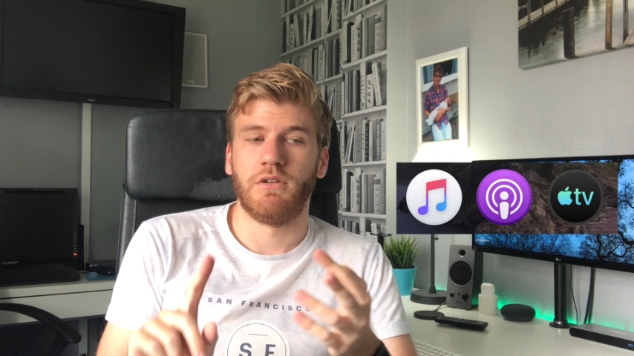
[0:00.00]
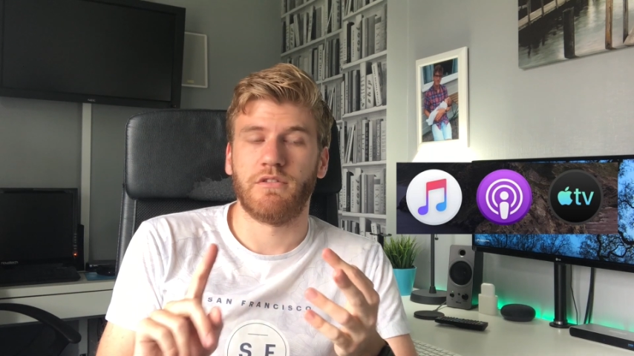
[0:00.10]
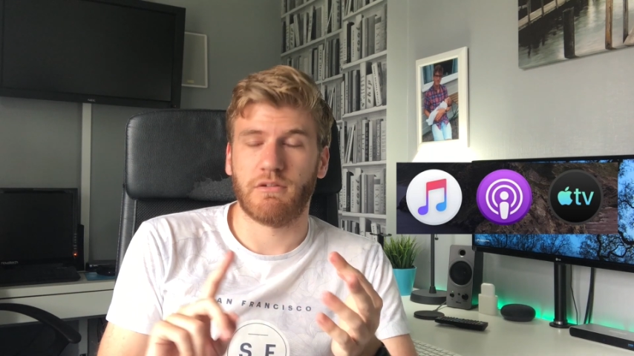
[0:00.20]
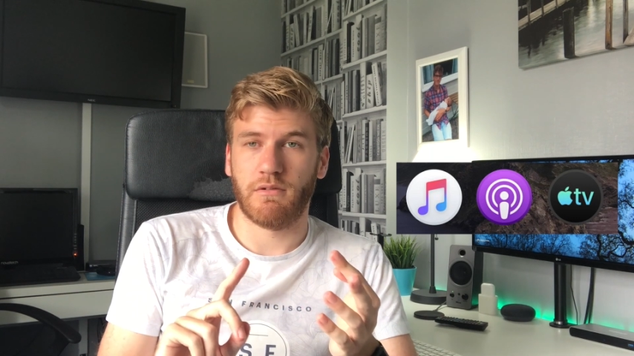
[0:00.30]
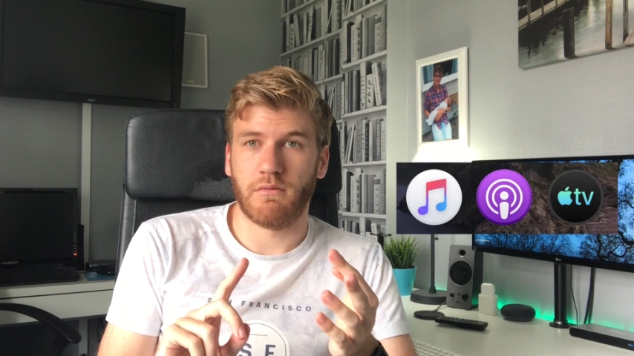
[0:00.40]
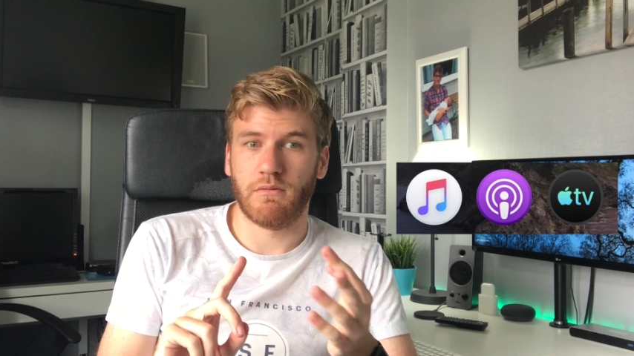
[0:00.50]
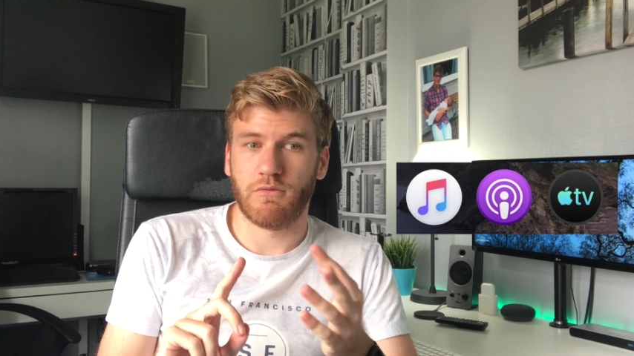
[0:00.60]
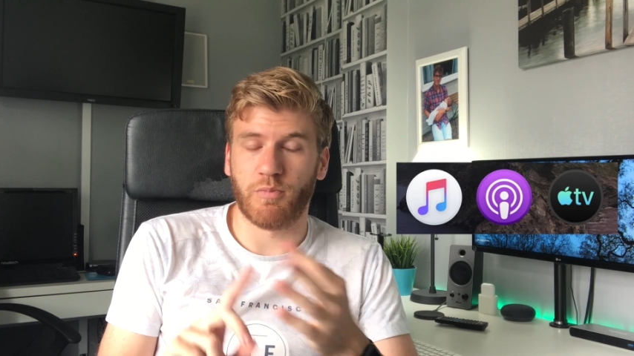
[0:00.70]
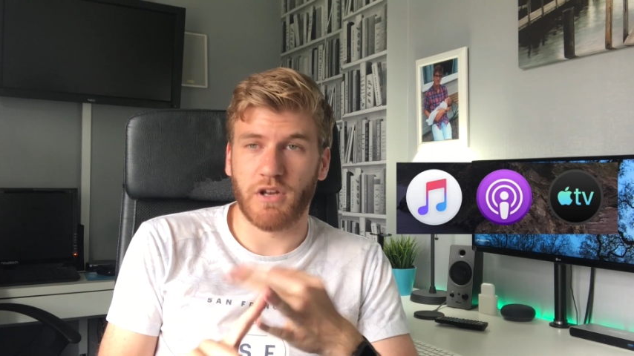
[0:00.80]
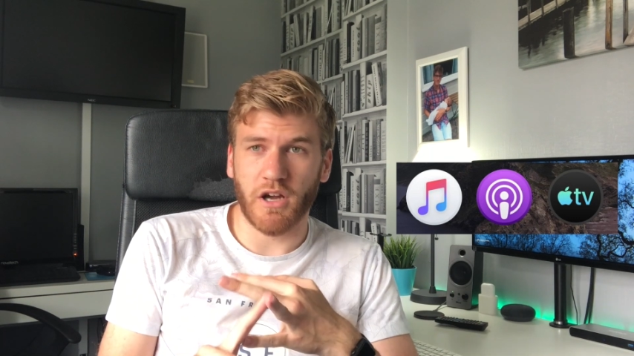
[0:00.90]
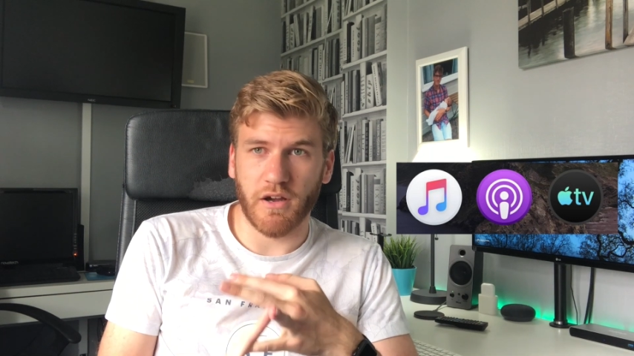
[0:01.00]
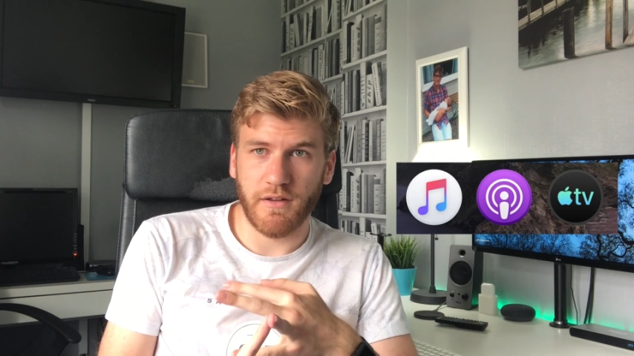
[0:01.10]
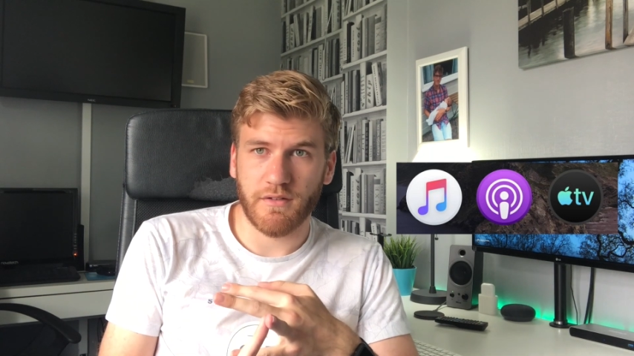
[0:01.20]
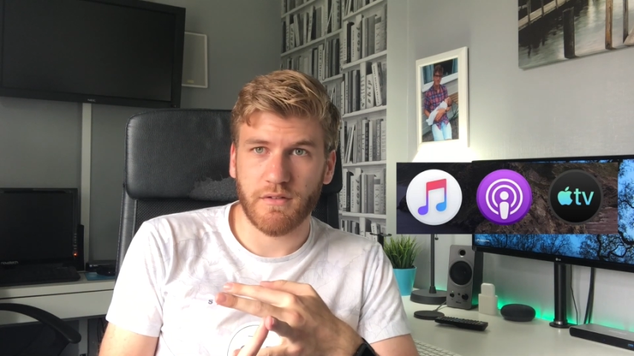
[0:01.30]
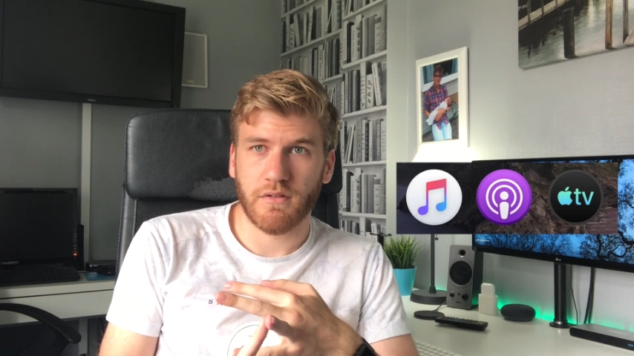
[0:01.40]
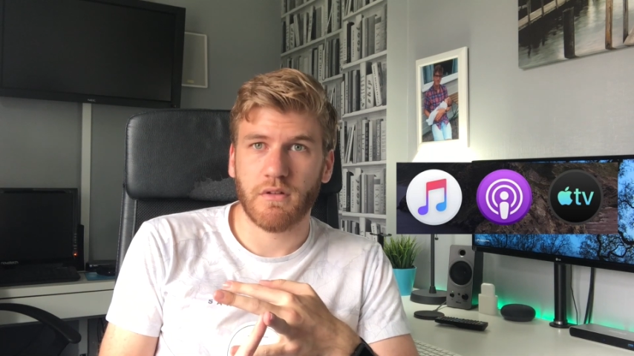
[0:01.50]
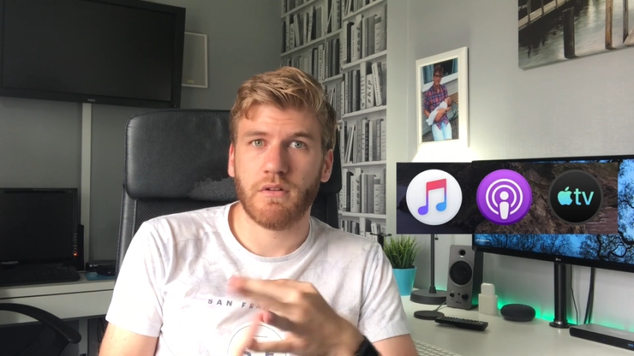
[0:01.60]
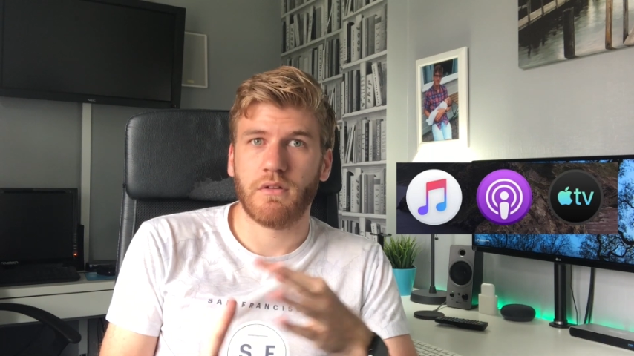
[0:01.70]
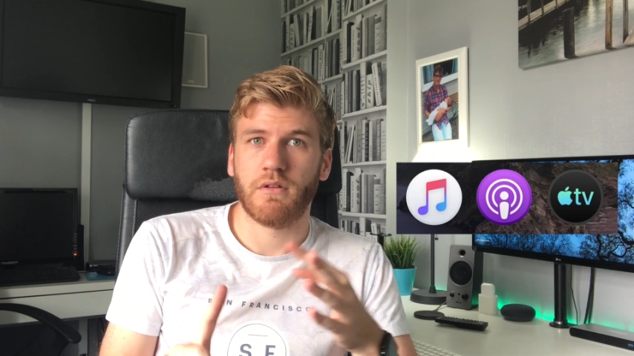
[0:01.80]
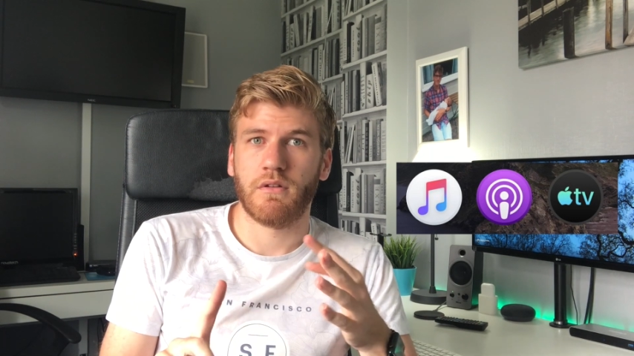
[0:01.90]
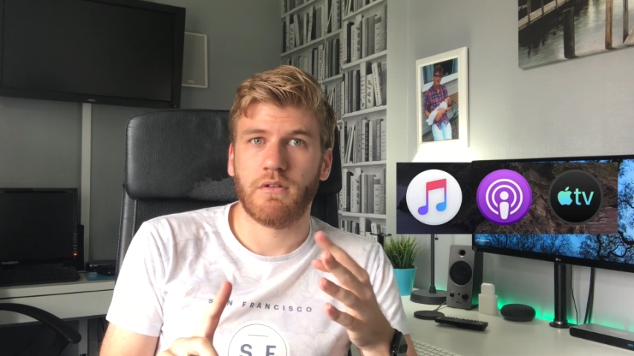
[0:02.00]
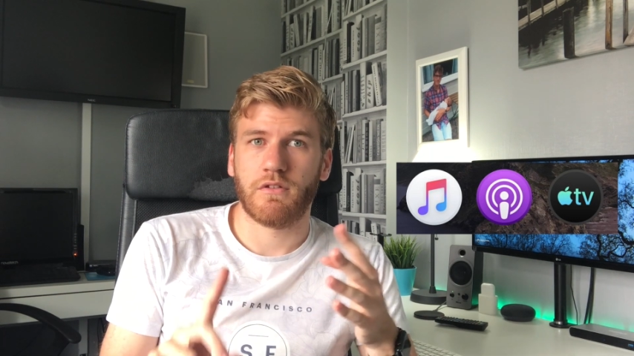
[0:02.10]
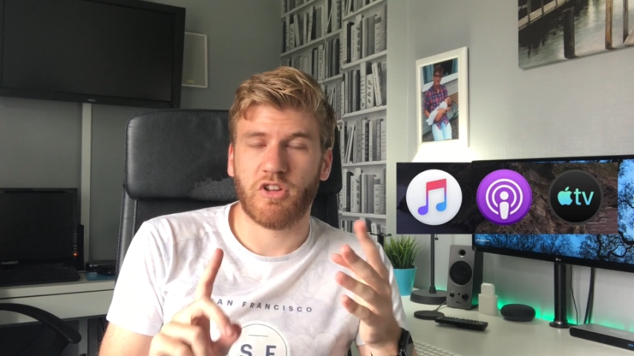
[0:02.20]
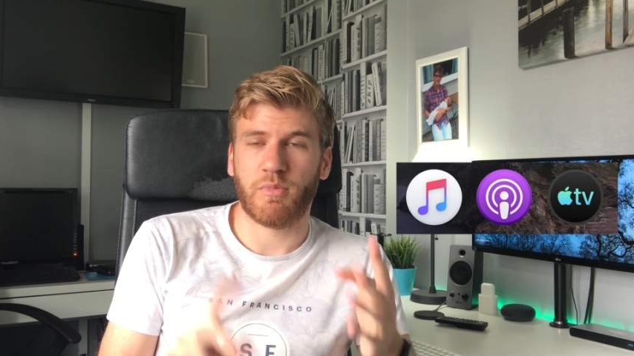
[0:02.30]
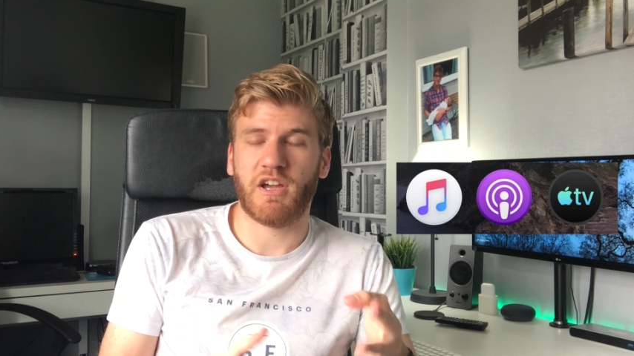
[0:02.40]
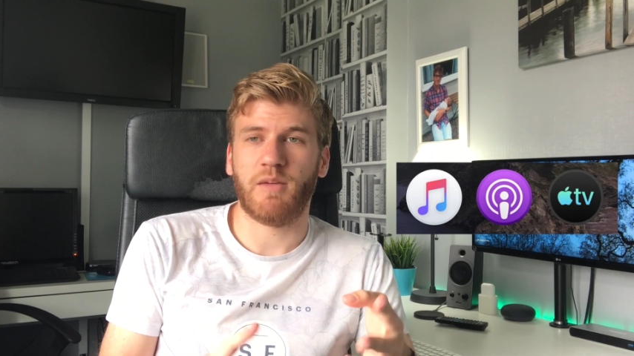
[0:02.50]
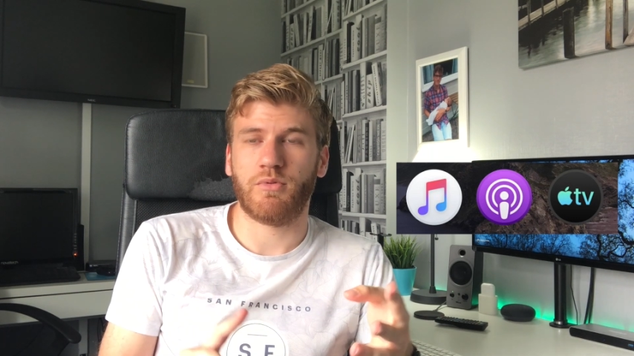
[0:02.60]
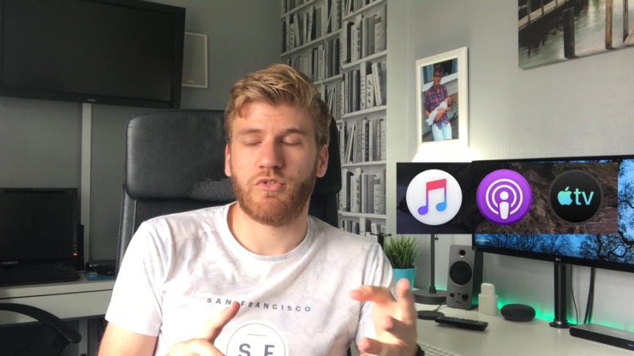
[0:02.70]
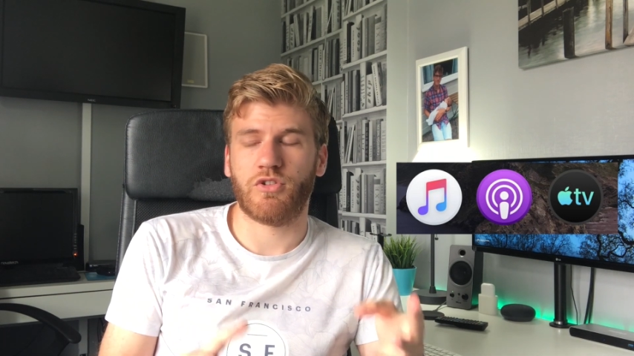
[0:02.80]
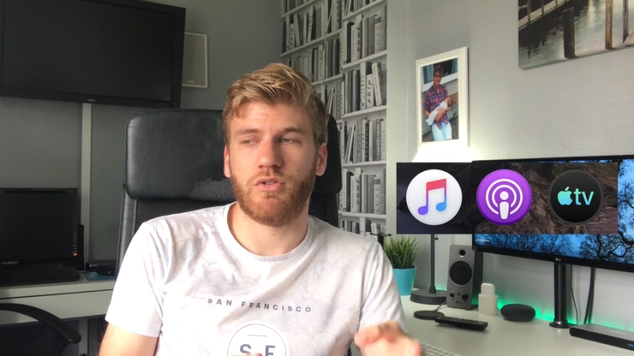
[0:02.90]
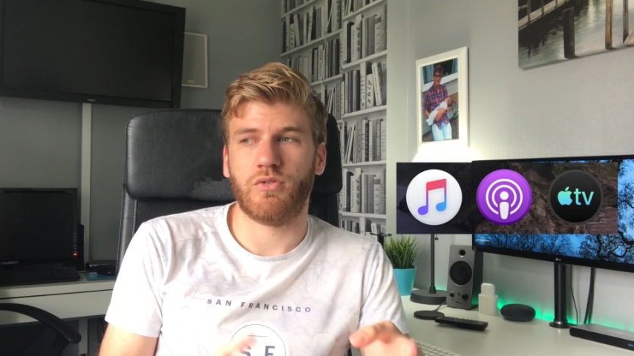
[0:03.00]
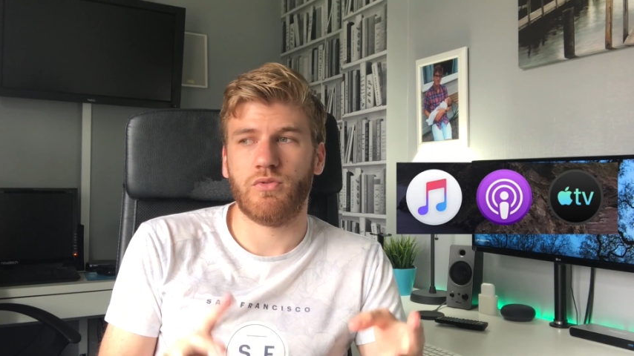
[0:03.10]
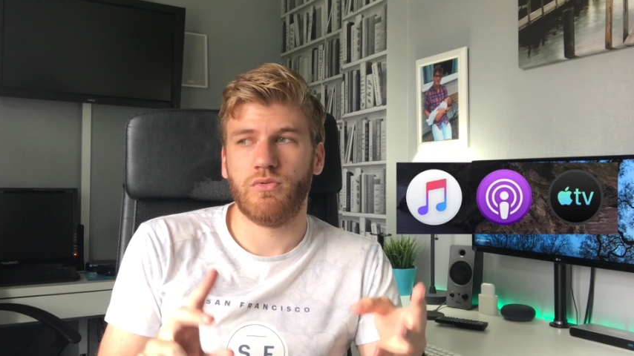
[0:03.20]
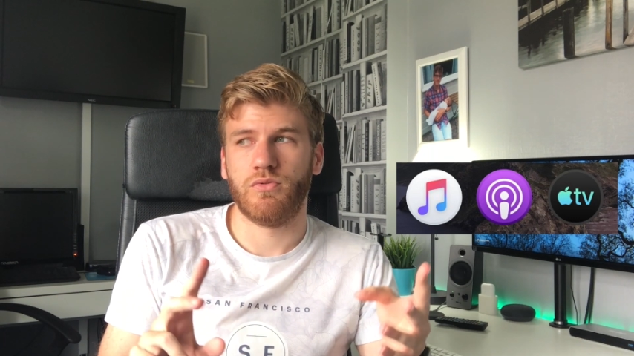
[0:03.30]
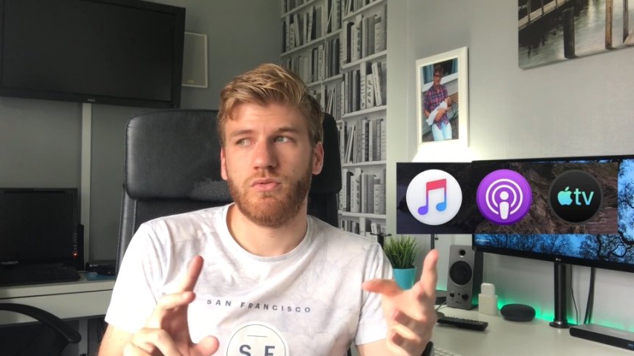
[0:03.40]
so it will be nice to be able to